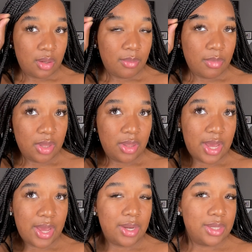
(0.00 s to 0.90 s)
But
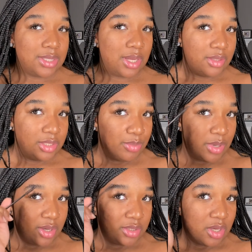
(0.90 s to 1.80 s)
that is how, this
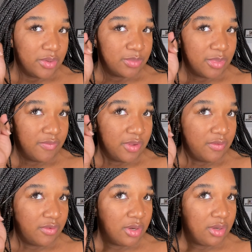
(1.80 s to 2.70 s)
brow is always my
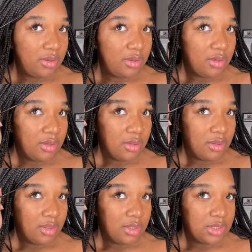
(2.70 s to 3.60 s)
favorite.
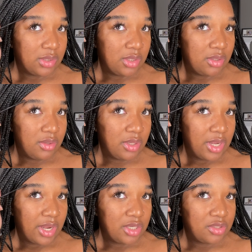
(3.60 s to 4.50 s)
It's a little
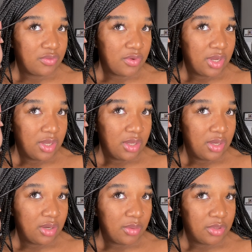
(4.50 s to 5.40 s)
gash right
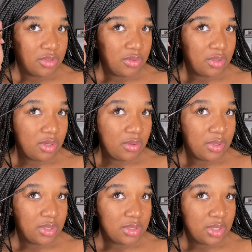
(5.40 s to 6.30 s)
here, but you can
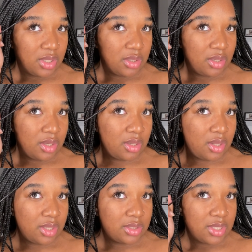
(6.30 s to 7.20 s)
always like kind of like
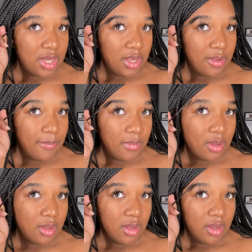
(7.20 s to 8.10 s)
tame,
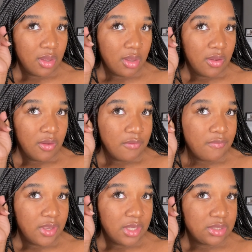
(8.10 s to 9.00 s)

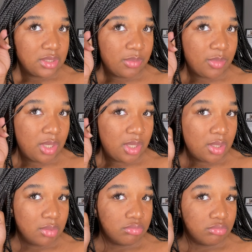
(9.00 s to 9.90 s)
fake it till you make it,
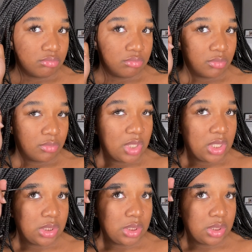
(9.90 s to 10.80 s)
in a
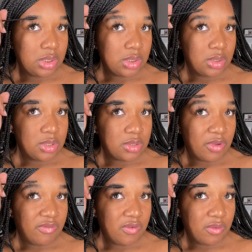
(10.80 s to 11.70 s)
sense. This is my
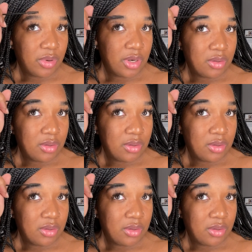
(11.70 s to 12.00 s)
favorite brow.